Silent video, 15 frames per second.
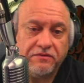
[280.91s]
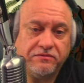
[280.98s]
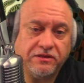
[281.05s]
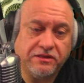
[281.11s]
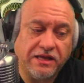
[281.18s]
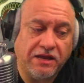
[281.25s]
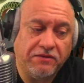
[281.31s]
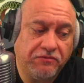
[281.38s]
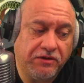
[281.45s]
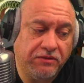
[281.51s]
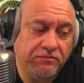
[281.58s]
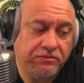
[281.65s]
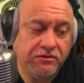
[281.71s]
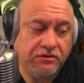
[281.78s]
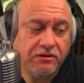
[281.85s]
the time frame.
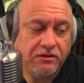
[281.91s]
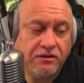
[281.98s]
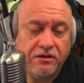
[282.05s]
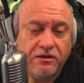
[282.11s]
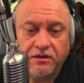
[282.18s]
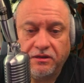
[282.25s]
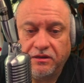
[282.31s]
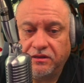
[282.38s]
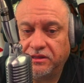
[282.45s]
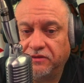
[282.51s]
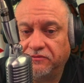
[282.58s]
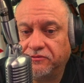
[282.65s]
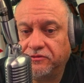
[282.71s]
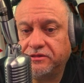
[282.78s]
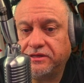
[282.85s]
The
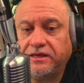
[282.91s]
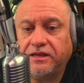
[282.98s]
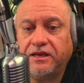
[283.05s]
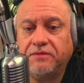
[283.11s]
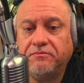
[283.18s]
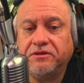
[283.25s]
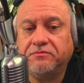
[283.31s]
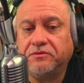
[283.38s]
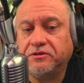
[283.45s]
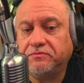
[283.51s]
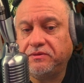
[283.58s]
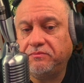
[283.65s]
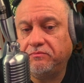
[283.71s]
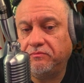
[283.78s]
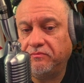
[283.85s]
first 8 elements must
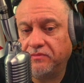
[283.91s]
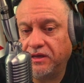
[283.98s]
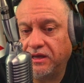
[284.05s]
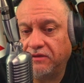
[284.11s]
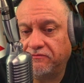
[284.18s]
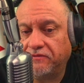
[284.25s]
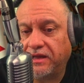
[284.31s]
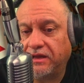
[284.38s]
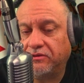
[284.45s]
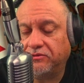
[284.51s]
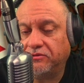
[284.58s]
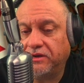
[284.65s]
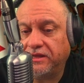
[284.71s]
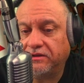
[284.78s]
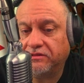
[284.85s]
be filed no
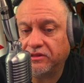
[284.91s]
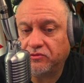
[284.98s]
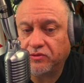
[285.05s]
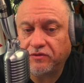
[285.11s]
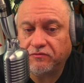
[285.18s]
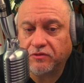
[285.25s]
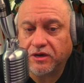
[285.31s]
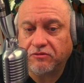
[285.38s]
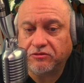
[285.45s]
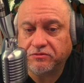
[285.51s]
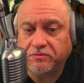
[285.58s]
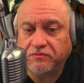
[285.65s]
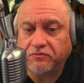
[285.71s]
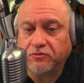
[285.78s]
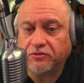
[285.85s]
later than 24 hours
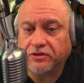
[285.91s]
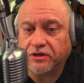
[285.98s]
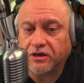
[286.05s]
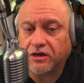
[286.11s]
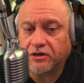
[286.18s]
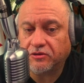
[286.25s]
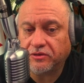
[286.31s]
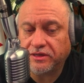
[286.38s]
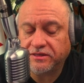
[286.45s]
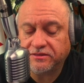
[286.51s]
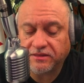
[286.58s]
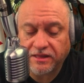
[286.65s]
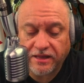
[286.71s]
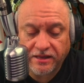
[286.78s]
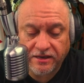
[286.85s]
before the cargo is
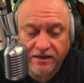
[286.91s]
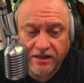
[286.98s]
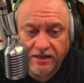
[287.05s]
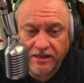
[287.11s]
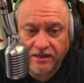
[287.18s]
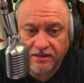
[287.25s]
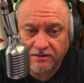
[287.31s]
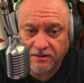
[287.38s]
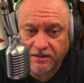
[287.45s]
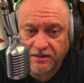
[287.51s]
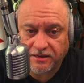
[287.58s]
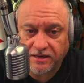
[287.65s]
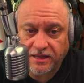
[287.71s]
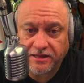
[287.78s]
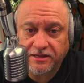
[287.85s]

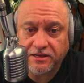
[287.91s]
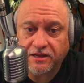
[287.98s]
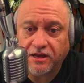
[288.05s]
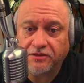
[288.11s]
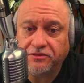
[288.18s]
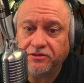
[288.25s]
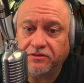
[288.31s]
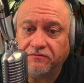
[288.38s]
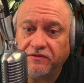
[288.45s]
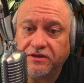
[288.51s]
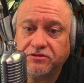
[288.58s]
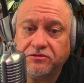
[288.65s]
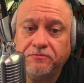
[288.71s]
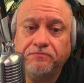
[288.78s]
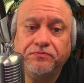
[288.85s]
laden under the
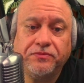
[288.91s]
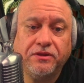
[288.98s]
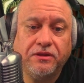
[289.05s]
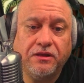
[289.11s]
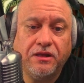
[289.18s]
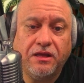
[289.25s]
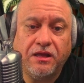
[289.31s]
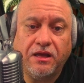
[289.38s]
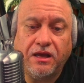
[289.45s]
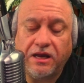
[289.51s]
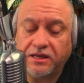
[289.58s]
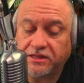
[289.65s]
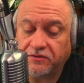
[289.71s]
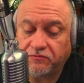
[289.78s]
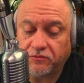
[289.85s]
vessel
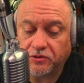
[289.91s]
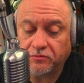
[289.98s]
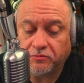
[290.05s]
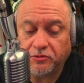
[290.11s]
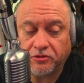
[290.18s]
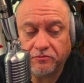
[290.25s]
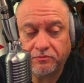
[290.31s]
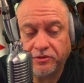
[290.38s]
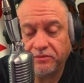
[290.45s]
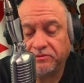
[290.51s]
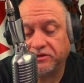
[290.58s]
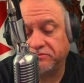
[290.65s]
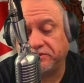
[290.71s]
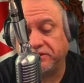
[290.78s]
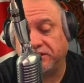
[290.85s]
at the foreign port. Pretty
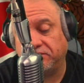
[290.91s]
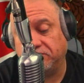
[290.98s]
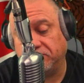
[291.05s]
much meaning